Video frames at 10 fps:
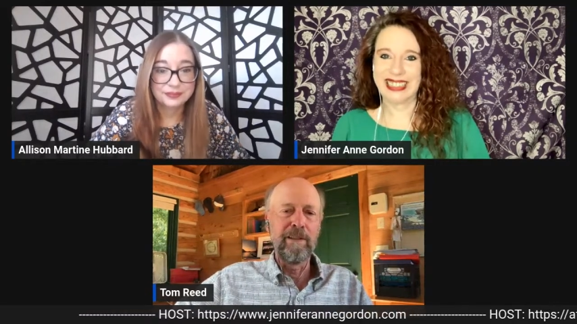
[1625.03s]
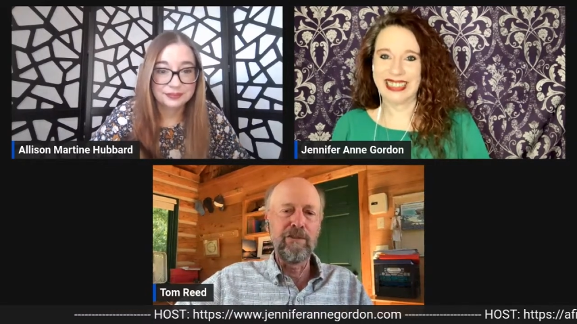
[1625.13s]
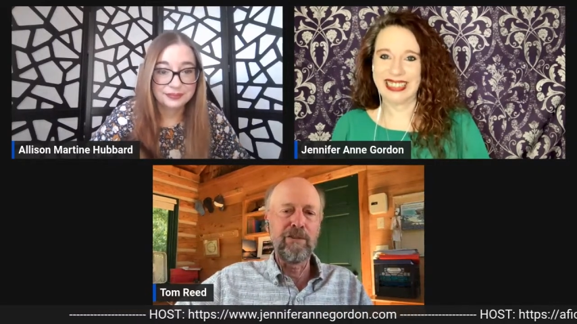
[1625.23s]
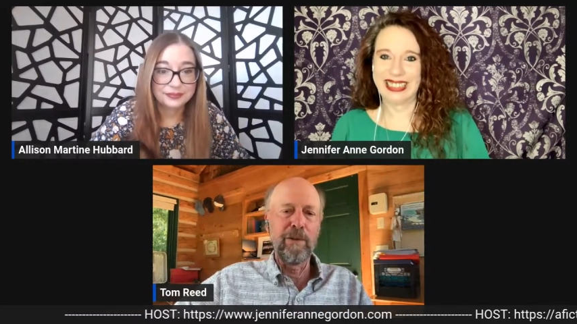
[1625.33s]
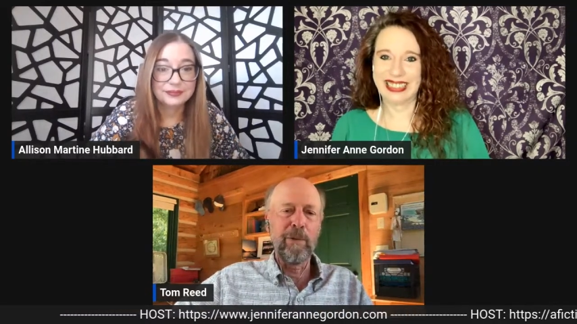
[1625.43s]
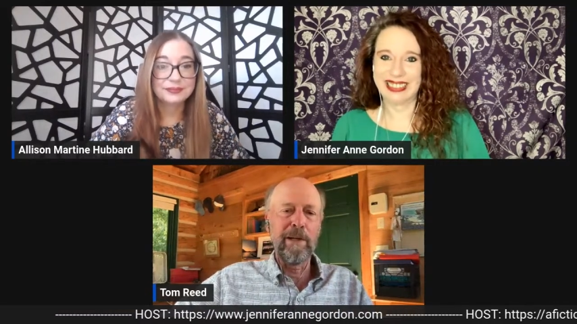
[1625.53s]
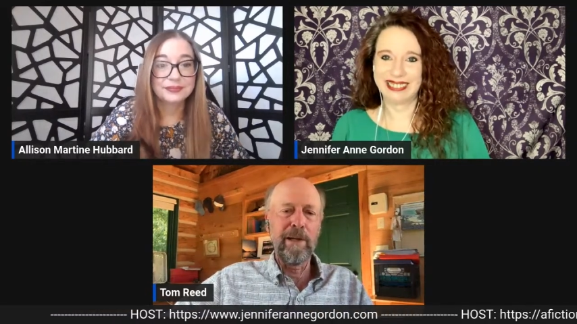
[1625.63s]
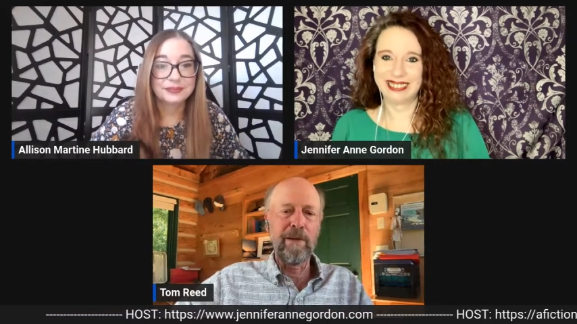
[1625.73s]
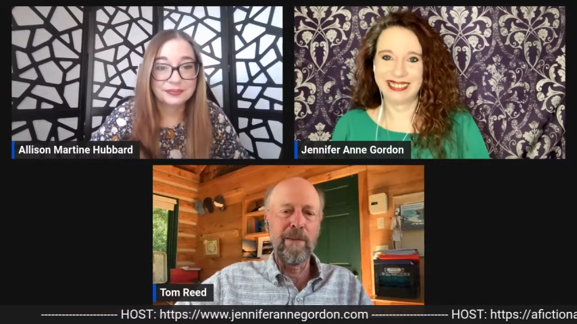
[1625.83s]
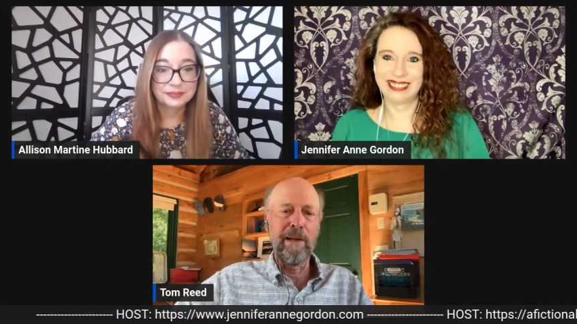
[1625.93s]
Speaker 1: is uh, right
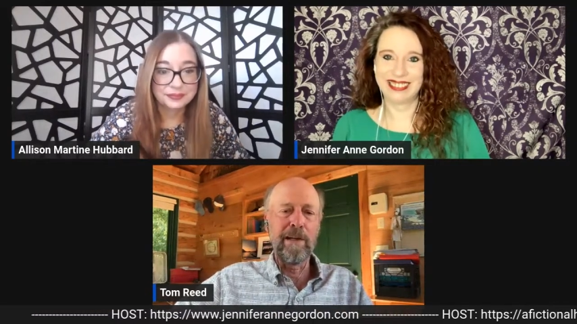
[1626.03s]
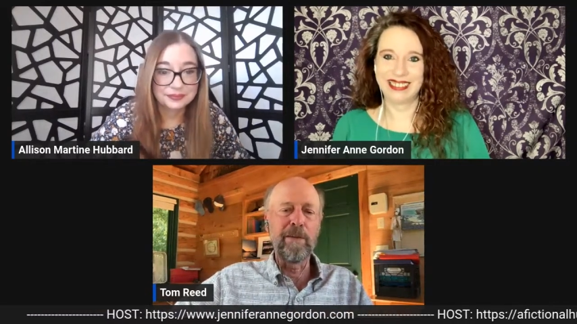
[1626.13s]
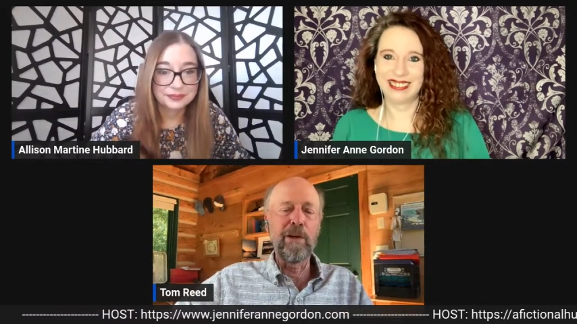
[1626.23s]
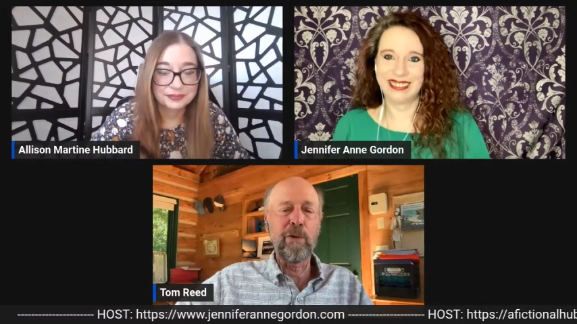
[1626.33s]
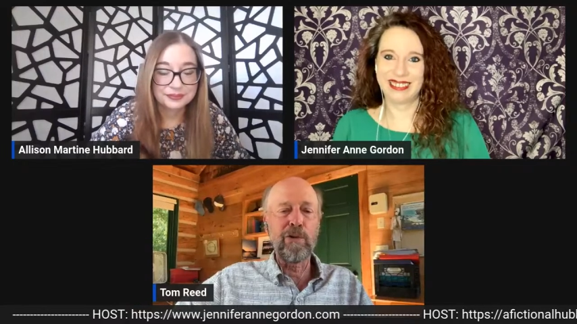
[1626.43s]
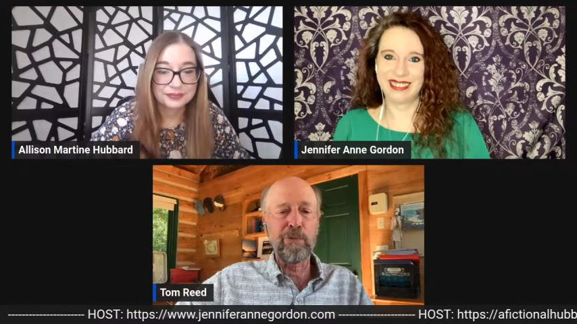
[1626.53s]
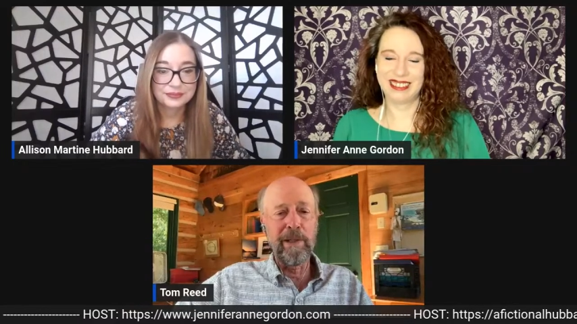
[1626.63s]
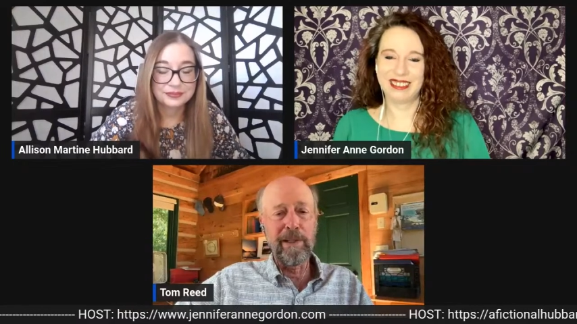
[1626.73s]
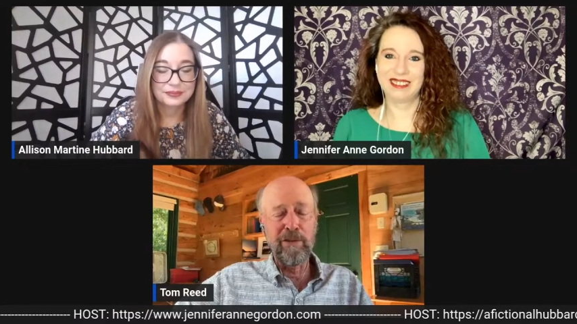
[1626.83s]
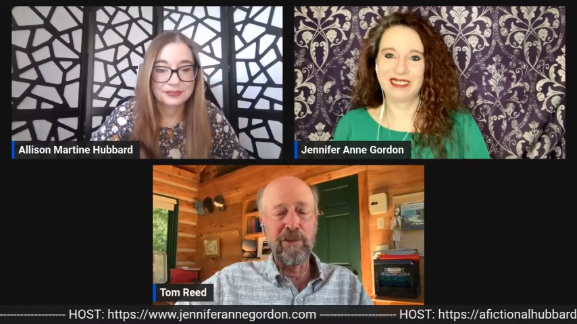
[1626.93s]
out of that. And then, of course, when
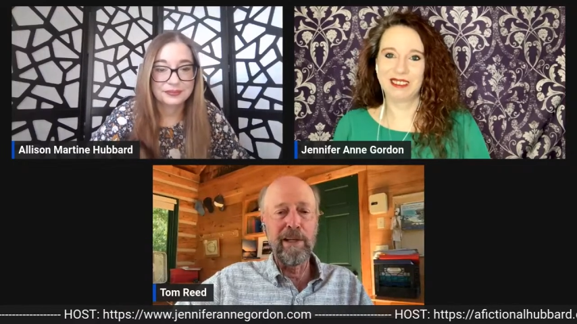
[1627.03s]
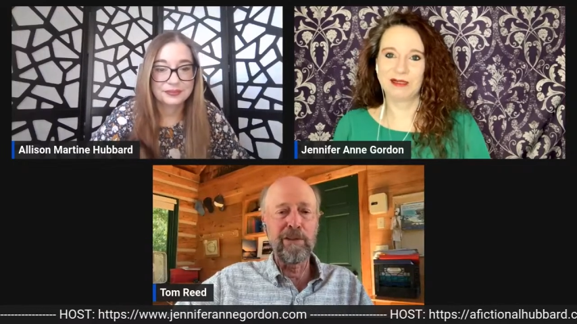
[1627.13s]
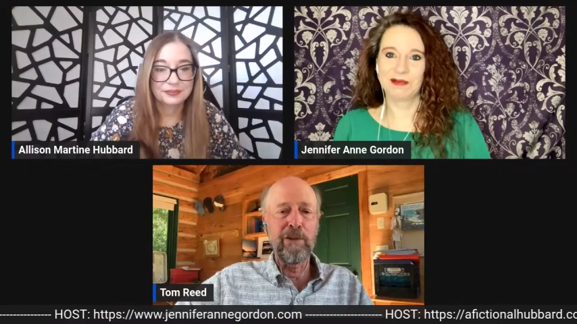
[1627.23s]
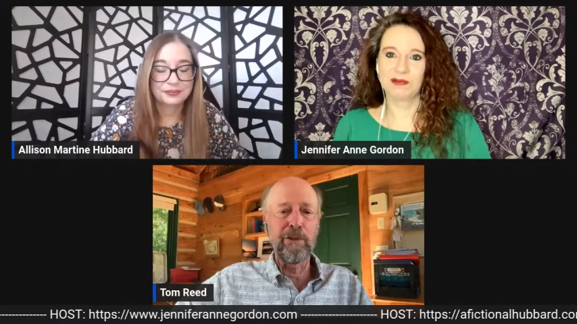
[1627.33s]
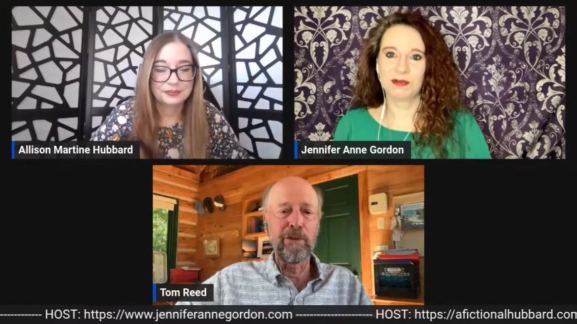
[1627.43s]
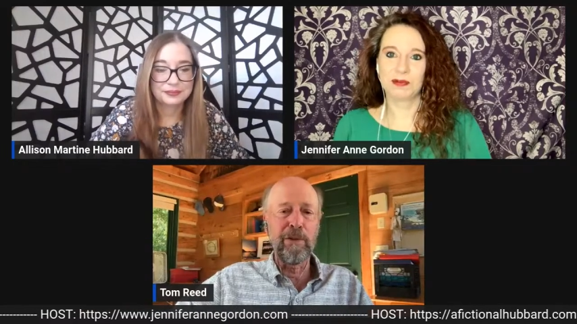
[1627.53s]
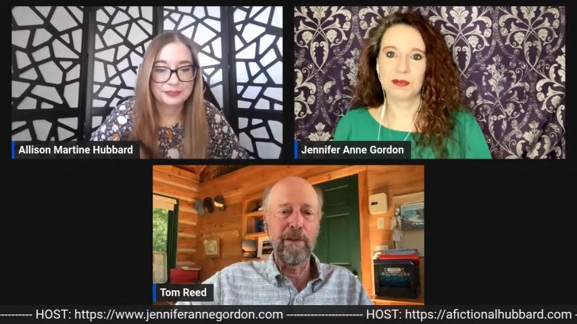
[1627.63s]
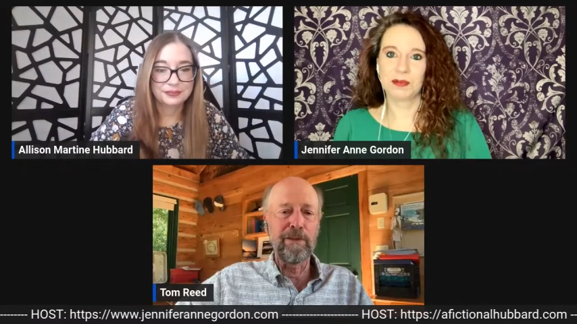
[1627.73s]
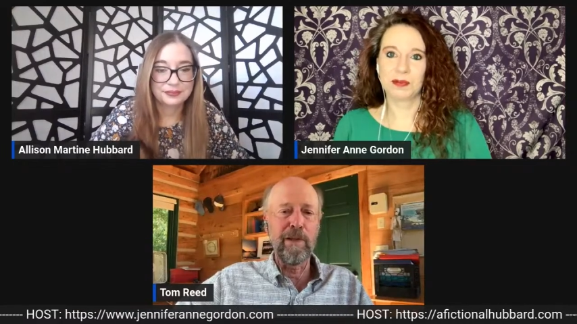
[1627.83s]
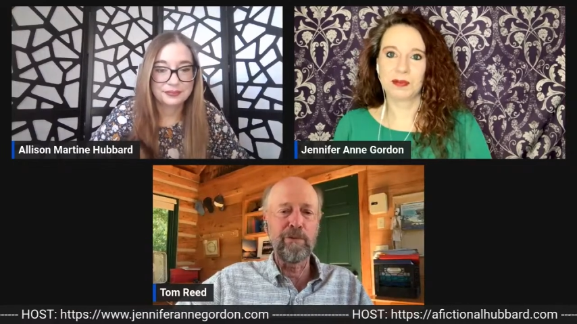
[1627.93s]
he gets a head cold,
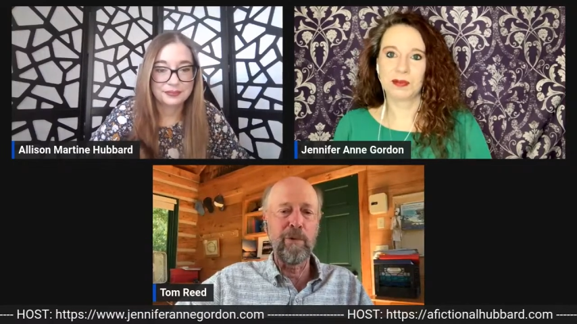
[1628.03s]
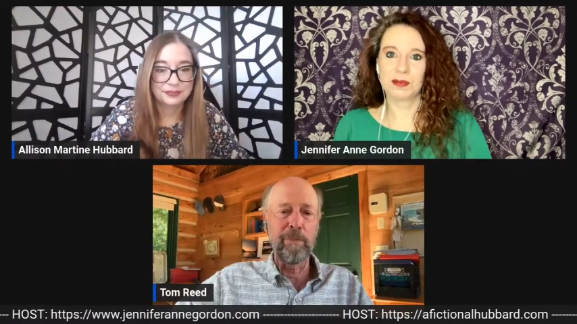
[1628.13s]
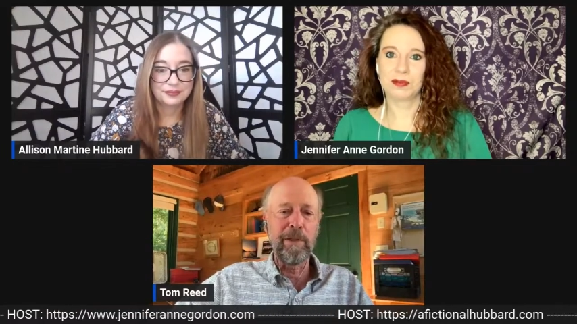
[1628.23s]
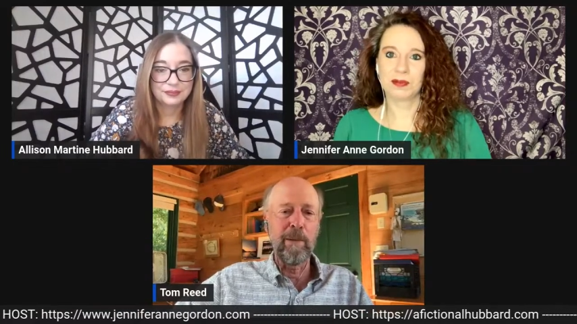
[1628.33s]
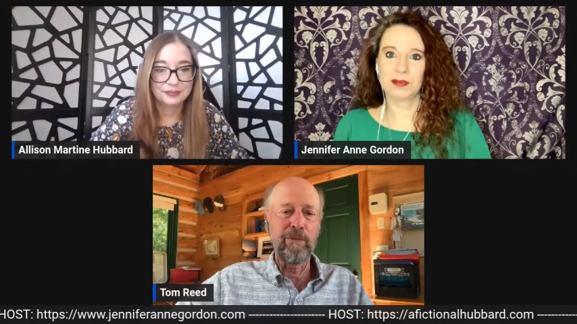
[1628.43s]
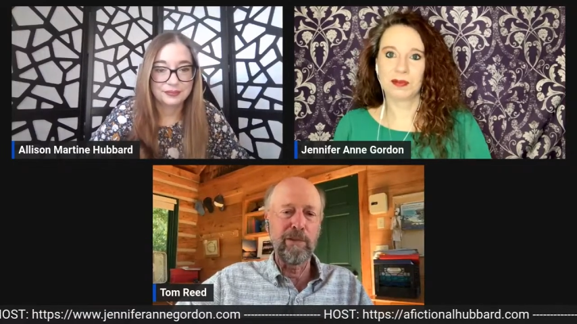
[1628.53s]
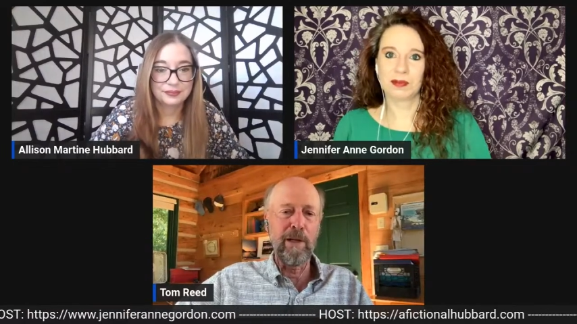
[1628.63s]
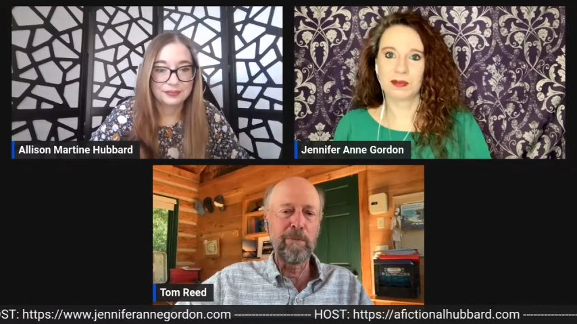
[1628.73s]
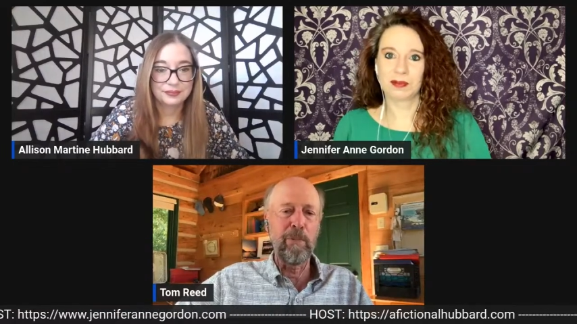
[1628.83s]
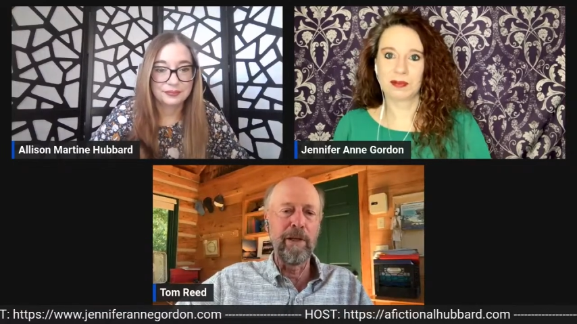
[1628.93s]
the loved one becomes a
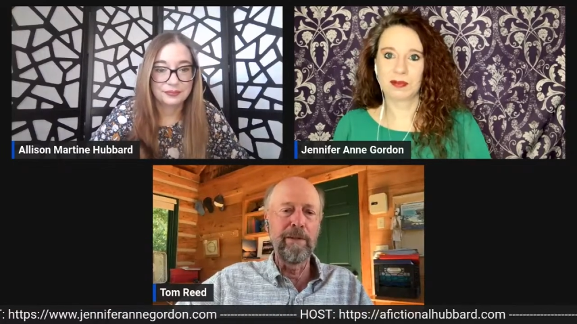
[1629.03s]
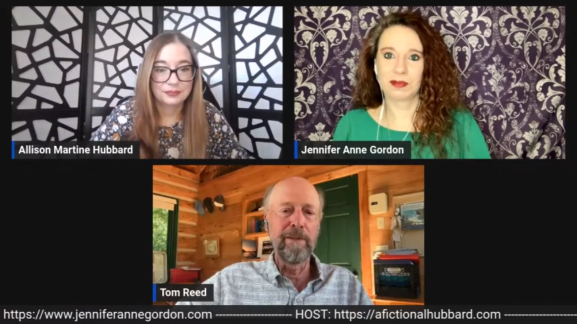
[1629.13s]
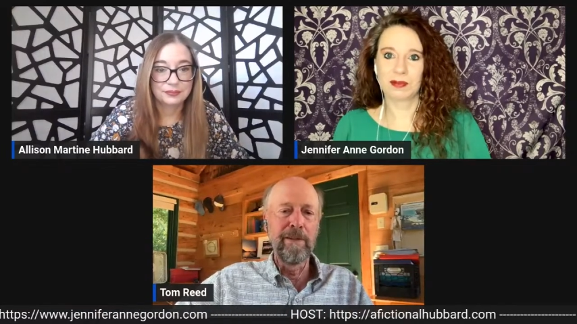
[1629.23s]
loved one.